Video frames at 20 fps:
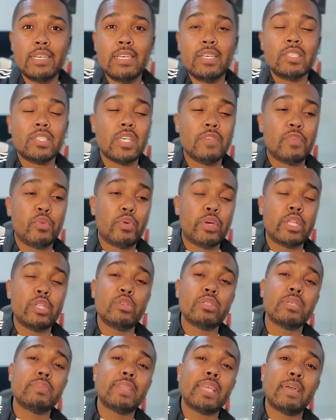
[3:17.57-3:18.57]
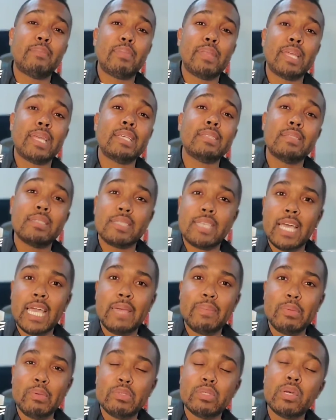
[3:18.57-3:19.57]
So if you want to do something that plays to type,
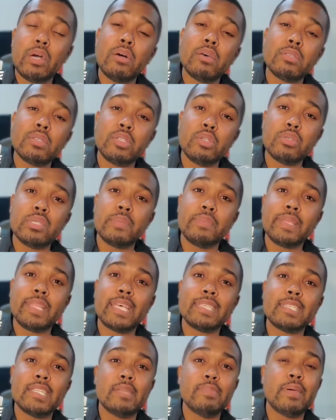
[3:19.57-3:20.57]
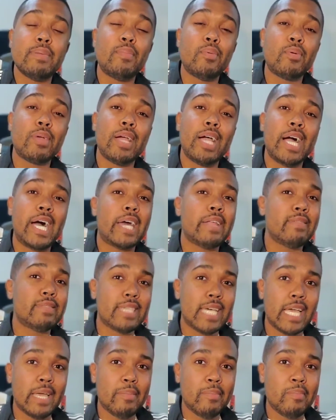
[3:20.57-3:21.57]
you should also do something that's a little bit more out of
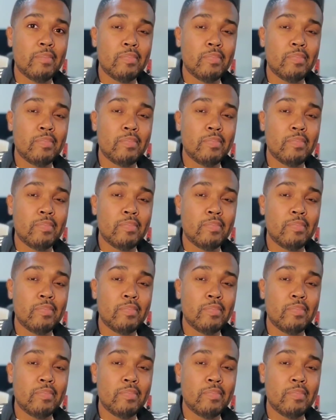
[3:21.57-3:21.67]
type.